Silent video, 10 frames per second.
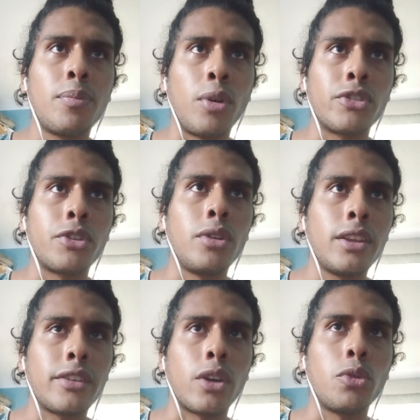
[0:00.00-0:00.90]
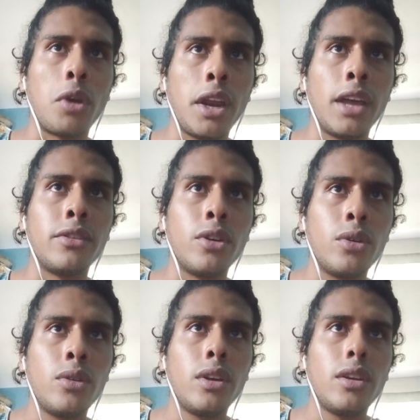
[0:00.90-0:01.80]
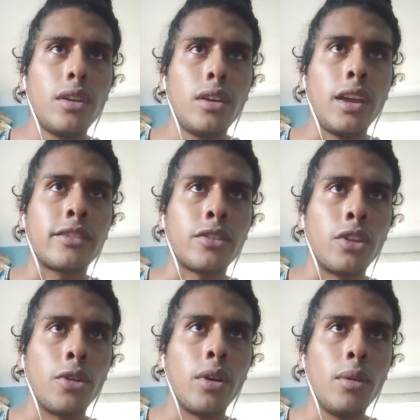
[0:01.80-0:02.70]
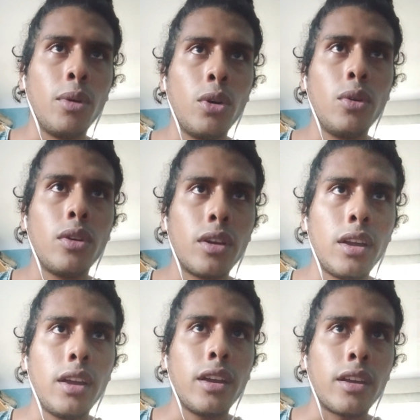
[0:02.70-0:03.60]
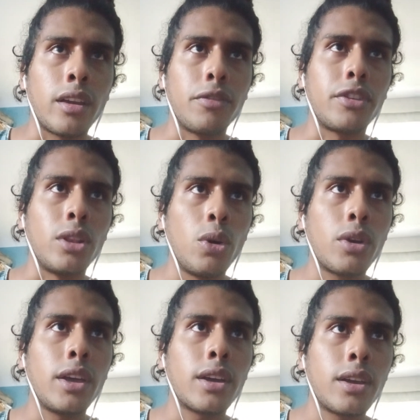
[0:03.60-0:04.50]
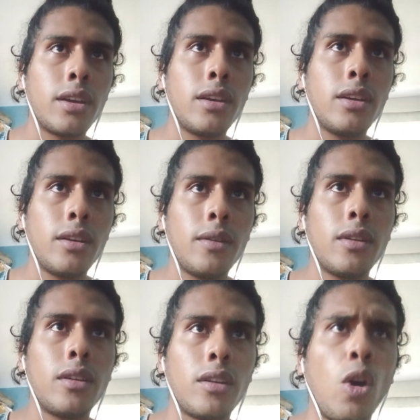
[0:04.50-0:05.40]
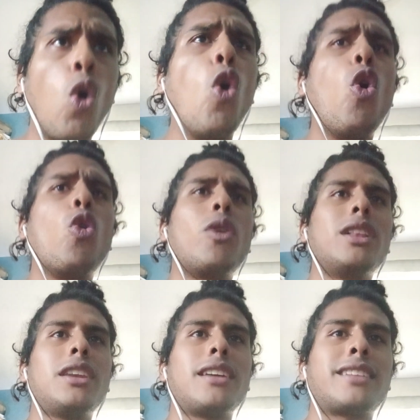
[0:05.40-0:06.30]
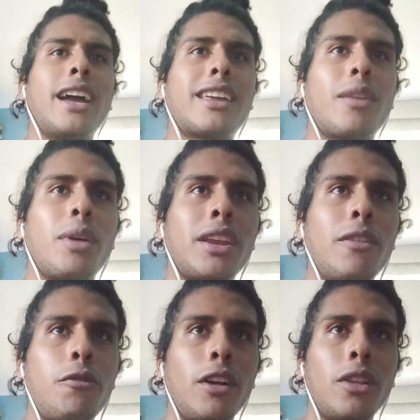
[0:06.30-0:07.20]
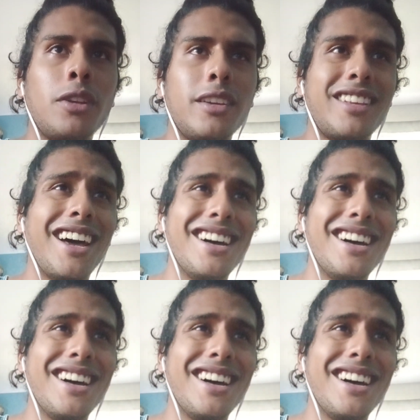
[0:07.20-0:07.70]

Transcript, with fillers: Pongsiri lands a good right hand though. It's another elbow. Gives a low kick. Oh, really nice high kick, but he fell on his